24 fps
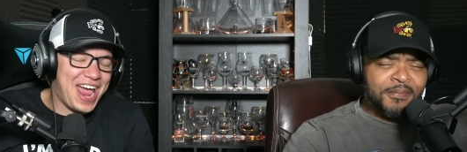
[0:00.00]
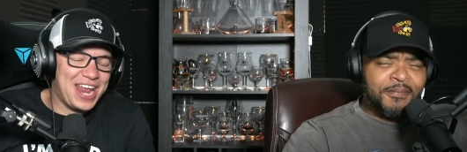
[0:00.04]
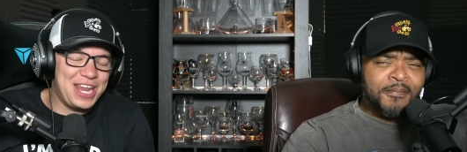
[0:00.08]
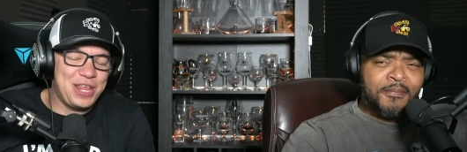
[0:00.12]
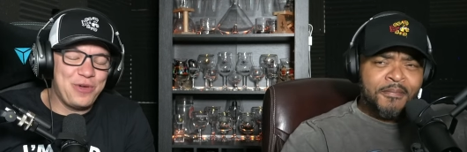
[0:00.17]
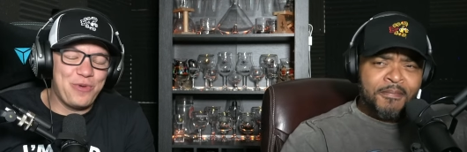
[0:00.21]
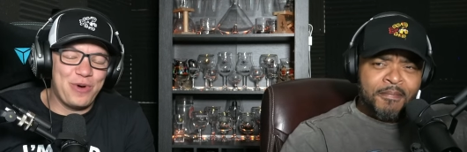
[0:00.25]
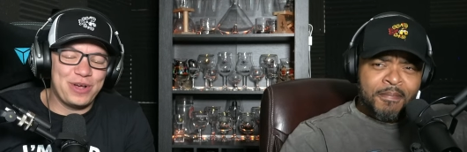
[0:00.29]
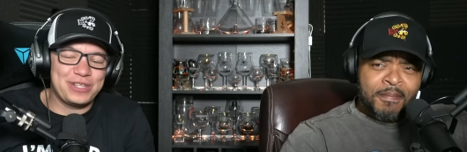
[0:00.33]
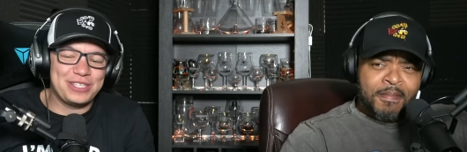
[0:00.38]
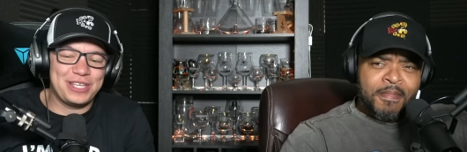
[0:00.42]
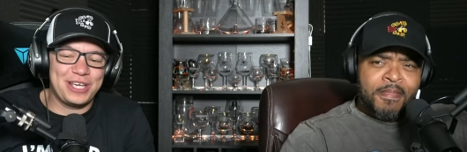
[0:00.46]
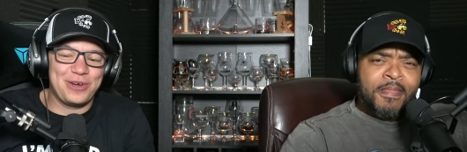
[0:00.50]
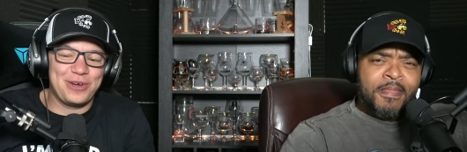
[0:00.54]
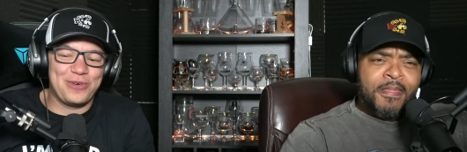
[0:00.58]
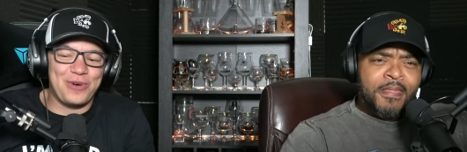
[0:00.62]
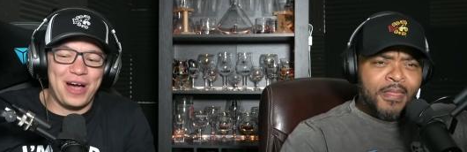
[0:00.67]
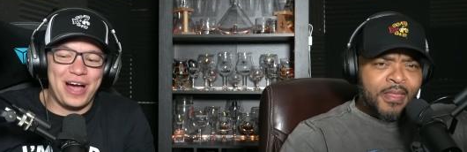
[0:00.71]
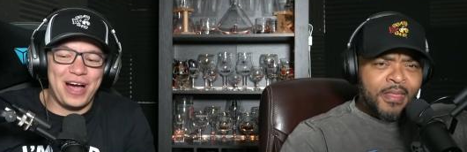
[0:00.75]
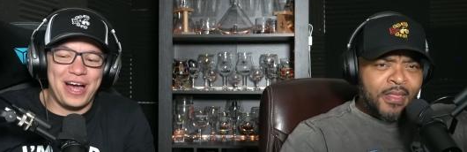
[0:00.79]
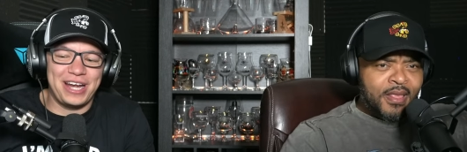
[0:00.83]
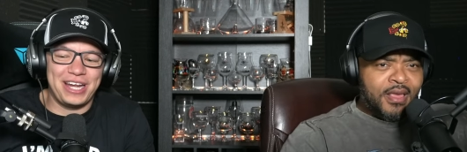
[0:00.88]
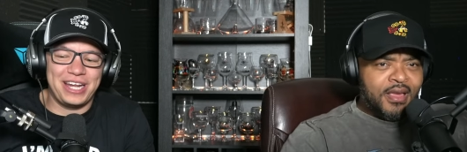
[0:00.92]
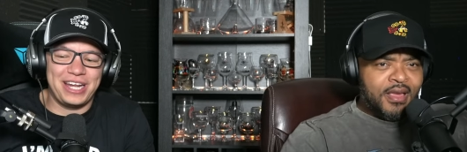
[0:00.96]
Speaker 1: And he wasn't
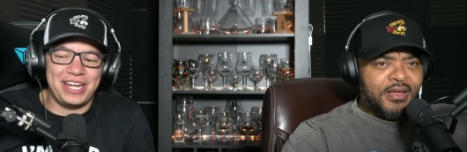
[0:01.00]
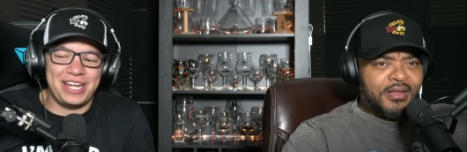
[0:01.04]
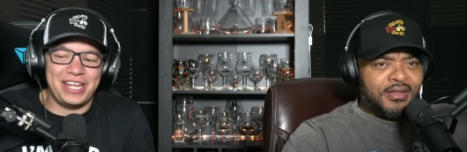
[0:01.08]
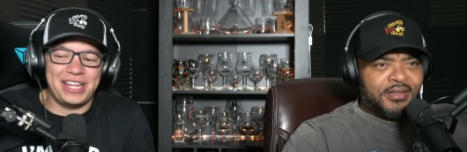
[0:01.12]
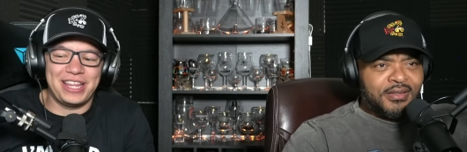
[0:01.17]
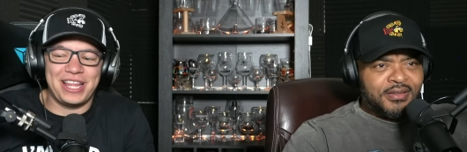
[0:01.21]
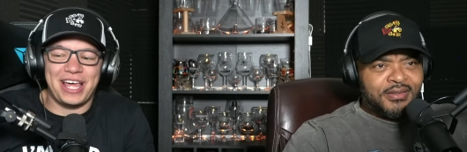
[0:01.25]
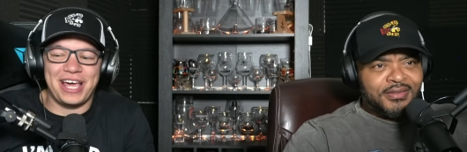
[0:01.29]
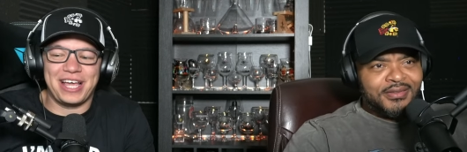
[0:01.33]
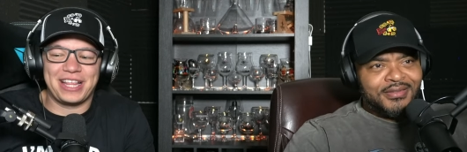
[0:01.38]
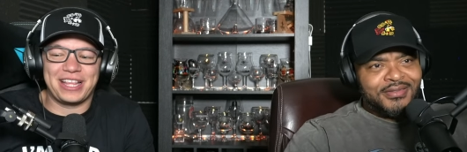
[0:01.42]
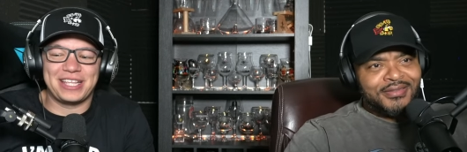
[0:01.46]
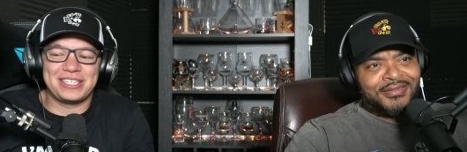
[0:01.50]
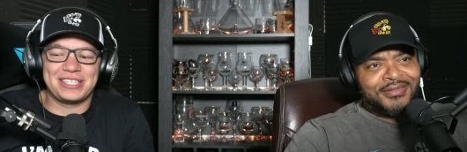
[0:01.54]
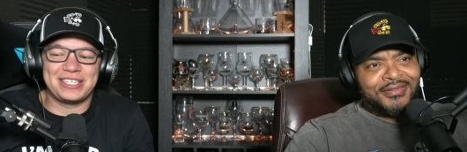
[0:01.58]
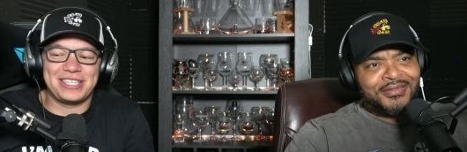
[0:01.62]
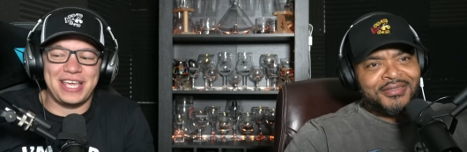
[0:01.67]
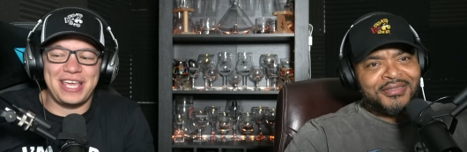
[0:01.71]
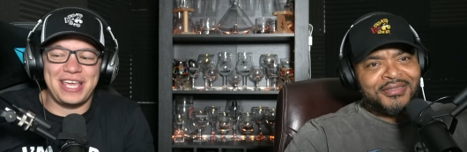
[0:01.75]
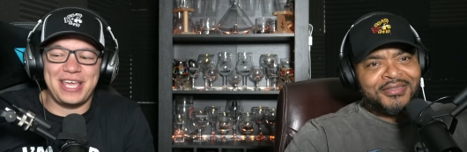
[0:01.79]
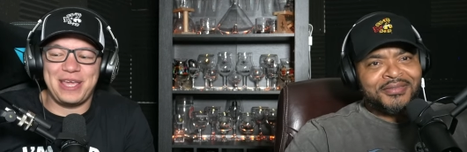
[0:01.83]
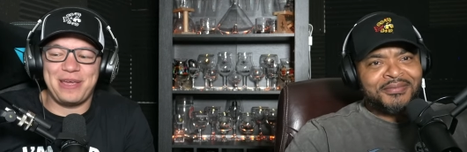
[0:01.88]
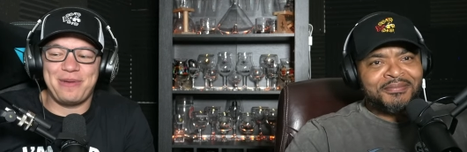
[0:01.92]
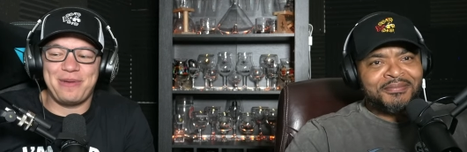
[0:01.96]
grinding in like the
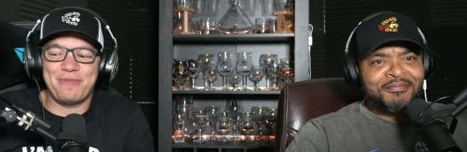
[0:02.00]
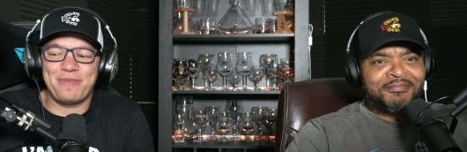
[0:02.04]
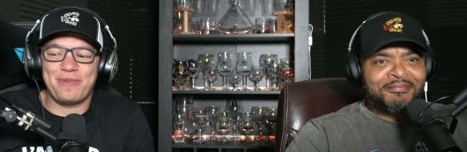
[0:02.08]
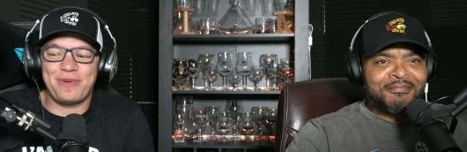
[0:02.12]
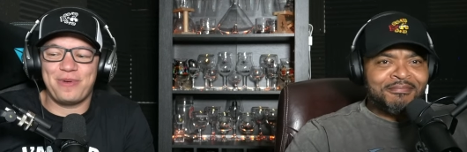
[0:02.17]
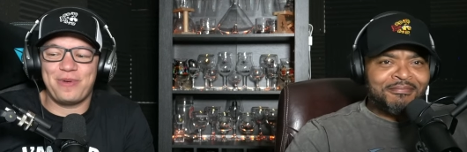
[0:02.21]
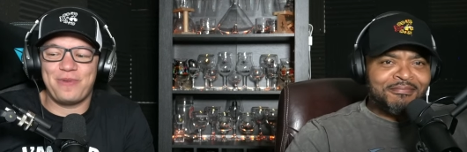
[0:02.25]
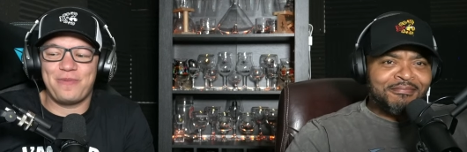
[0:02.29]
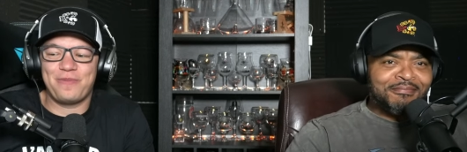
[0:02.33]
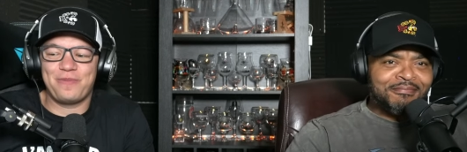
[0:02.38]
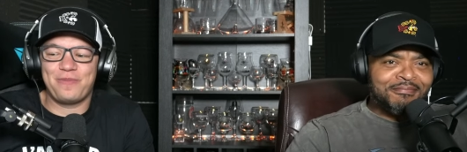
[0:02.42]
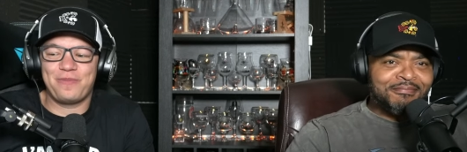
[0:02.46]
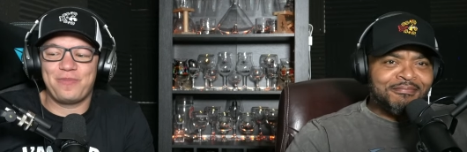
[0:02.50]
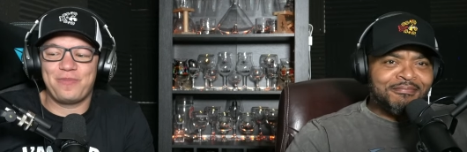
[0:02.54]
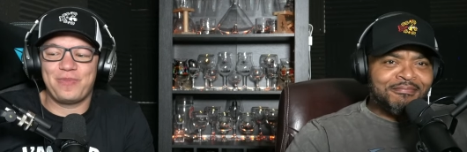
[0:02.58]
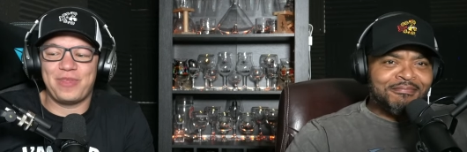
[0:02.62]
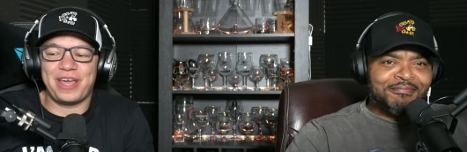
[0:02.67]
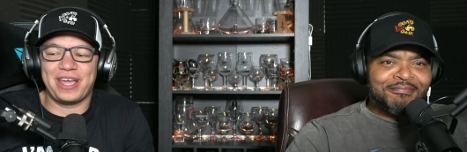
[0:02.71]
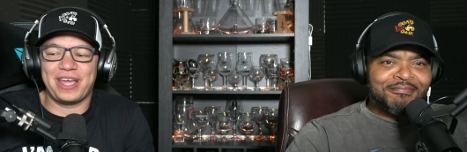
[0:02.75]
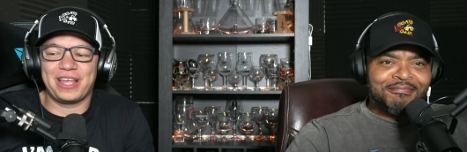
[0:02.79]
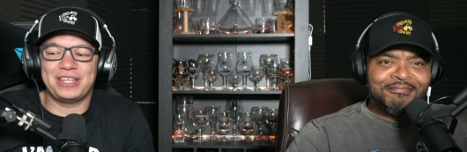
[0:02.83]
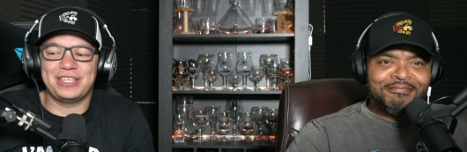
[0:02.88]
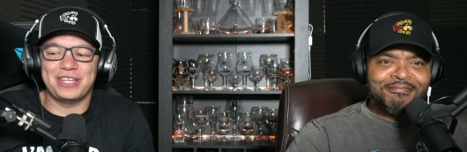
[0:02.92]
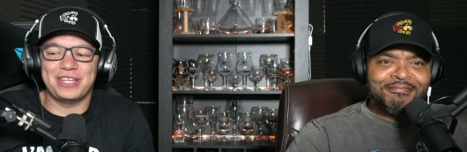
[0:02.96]
same
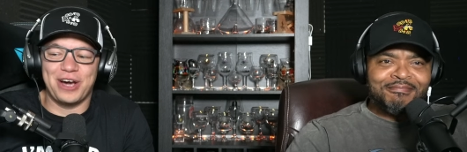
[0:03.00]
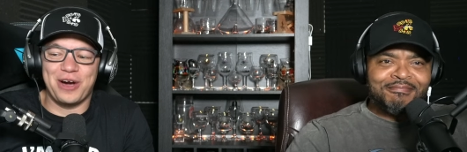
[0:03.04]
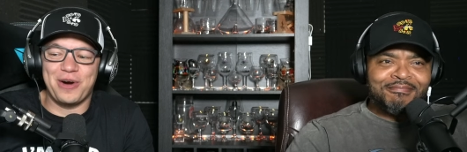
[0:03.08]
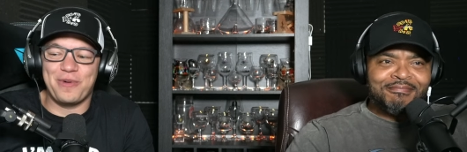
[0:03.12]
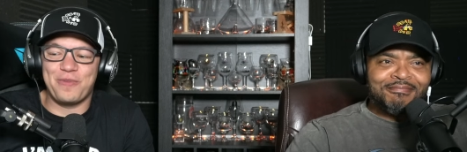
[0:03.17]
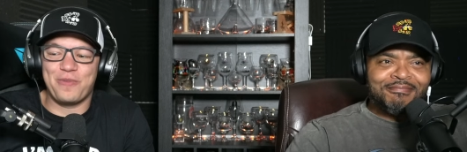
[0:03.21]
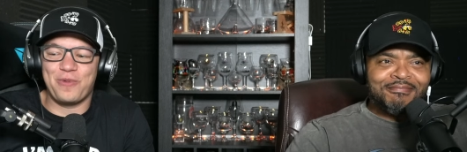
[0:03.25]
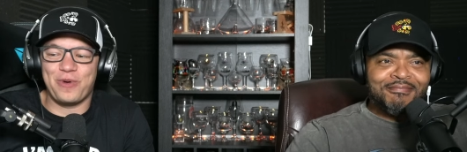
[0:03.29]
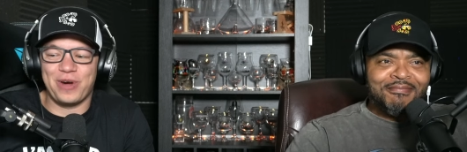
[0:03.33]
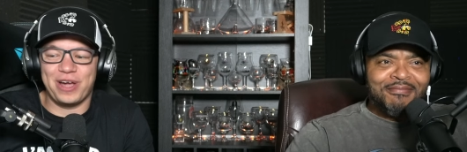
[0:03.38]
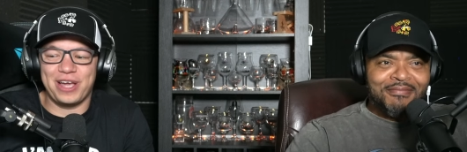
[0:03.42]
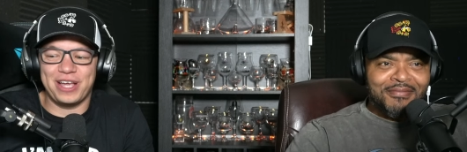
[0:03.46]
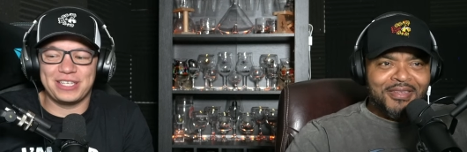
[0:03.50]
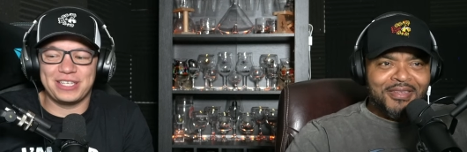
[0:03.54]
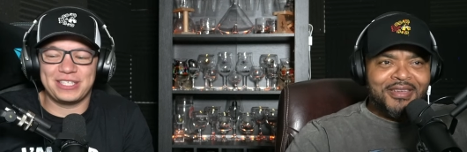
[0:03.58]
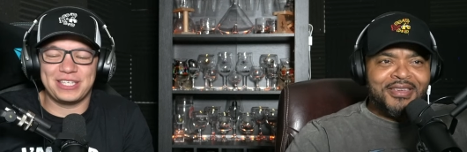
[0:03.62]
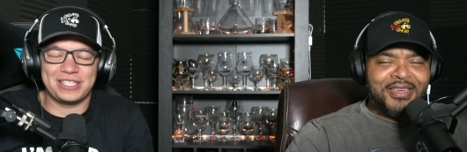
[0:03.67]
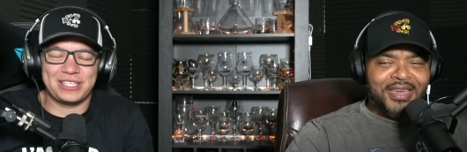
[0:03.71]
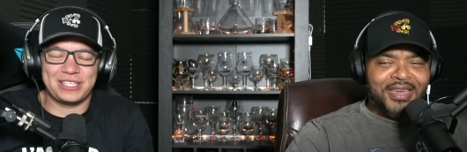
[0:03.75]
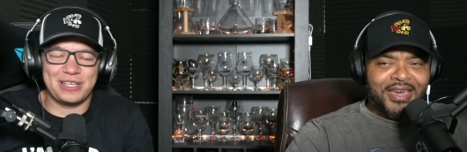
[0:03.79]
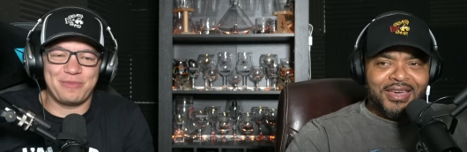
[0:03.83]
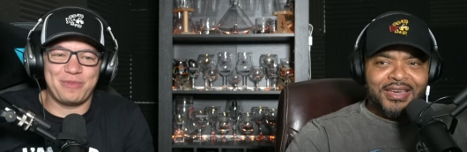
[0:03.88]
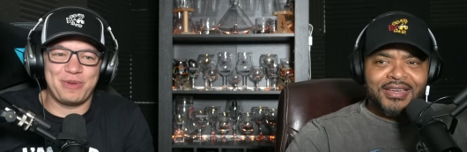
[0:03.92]
like dumb ways that yeah.